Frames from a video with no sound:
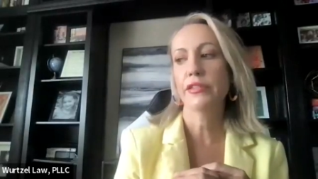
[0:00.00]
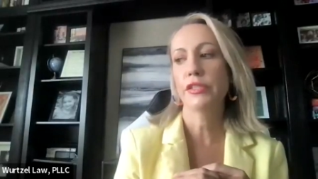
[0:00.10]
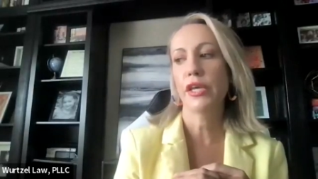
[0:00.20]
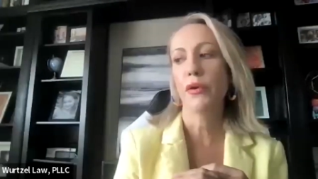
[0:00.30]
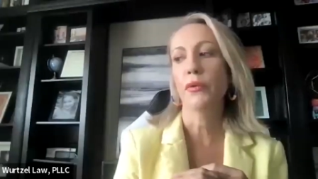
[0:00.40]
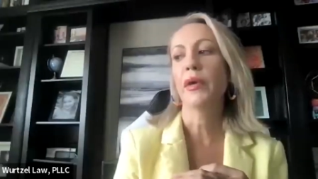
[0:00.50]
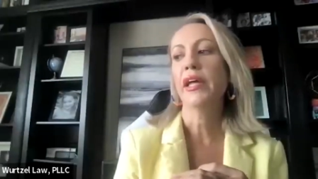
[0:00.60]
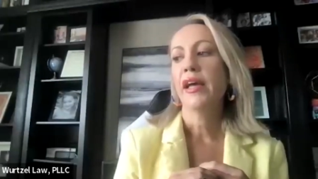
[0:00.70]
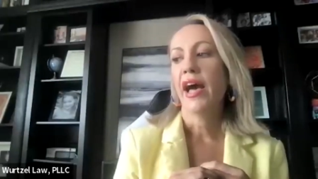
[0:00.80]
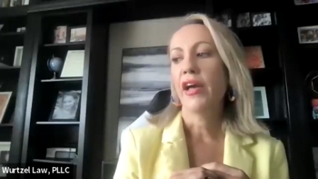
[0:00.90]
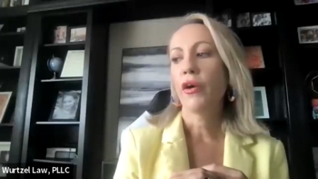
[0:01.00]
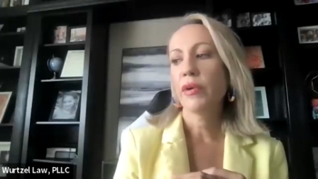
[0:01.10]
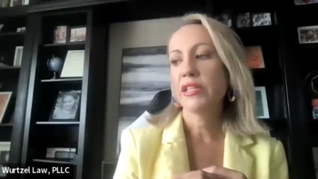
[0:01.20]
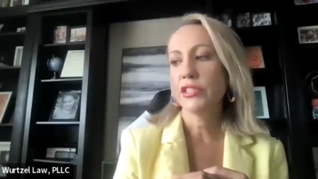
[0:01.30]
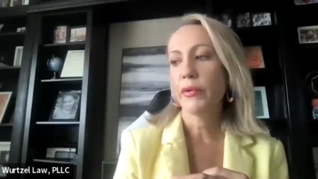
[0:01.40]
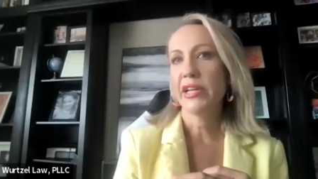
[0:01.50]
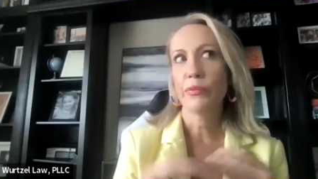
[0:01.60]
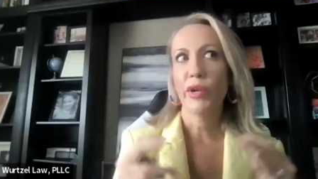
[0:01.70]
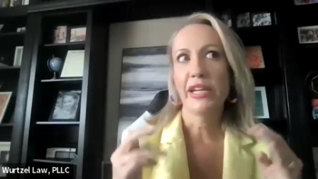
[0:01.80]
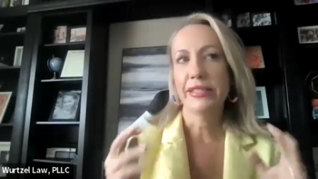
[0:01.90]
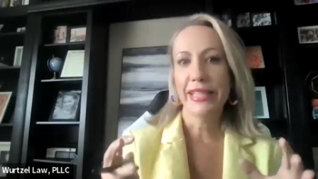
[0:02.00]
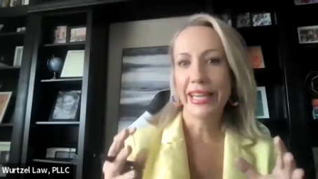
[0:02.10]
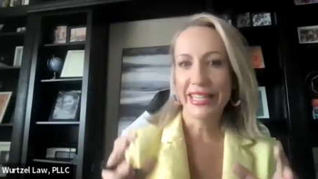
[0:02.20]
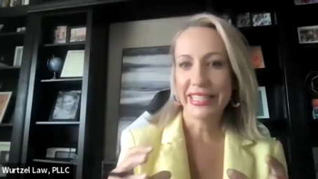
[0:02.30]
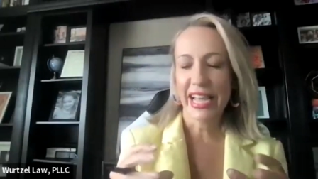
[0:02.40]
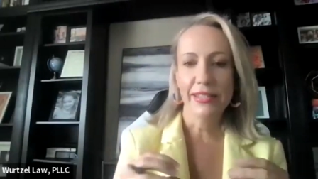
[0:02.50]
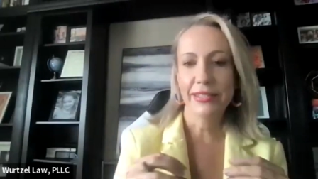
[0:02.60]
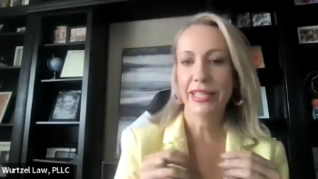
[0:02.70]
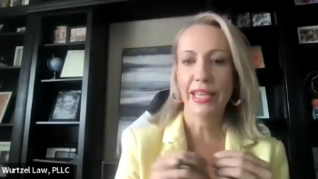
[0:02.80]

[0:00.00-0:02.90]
So I always knew I didn't want to sit at a desk